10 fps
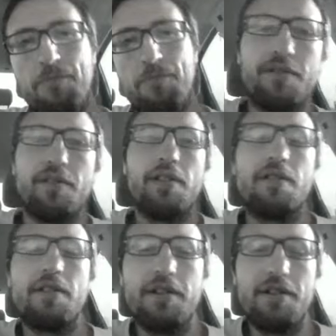error
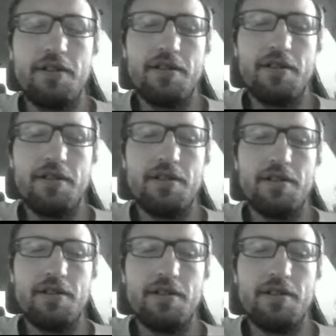here,
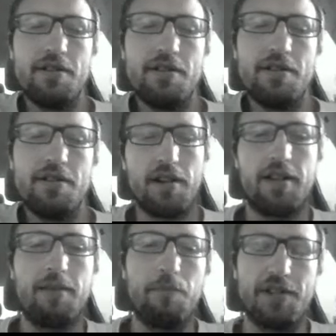which I kind of keep
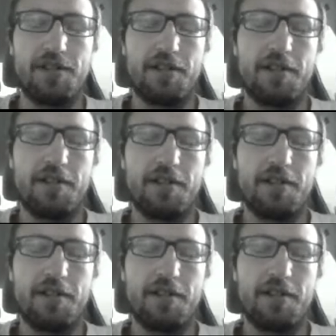missing it, but